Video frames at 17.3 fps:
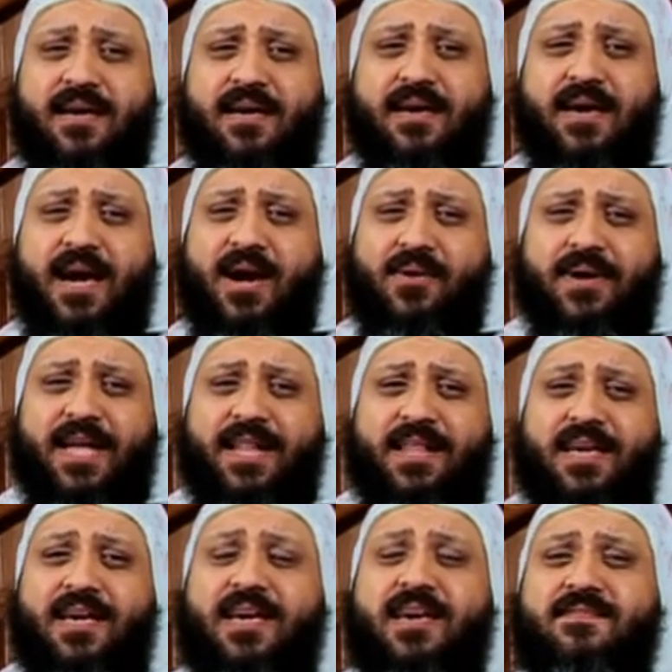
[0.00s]
how can
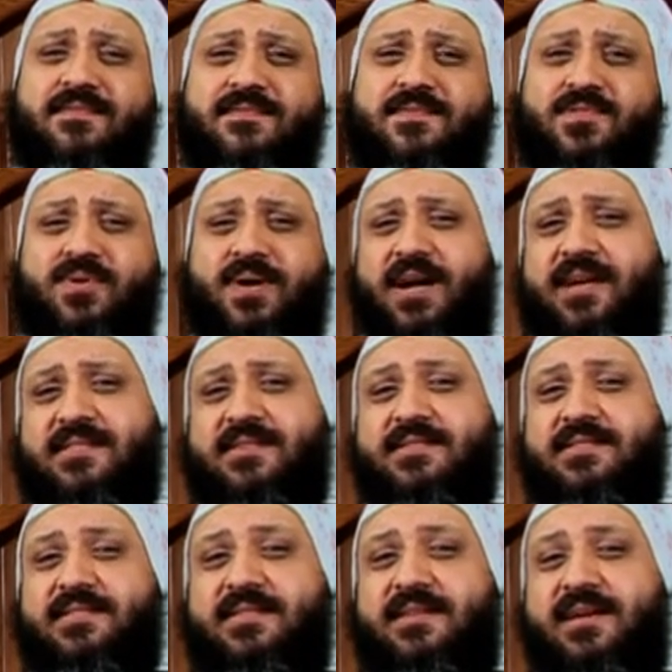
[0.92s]
he give to
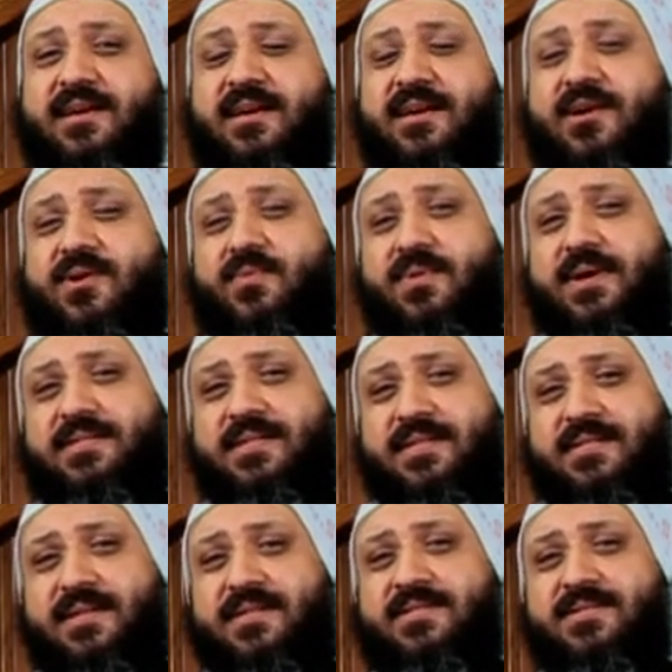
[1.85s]
others what
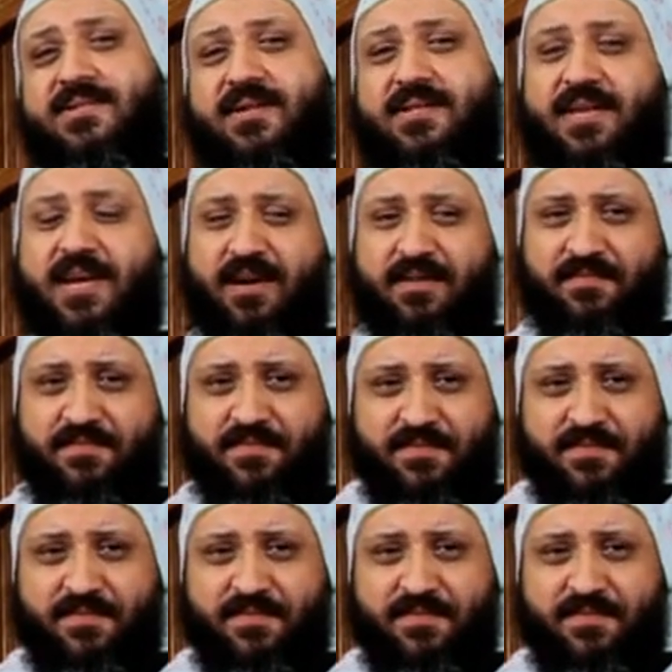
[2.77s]
he does not have?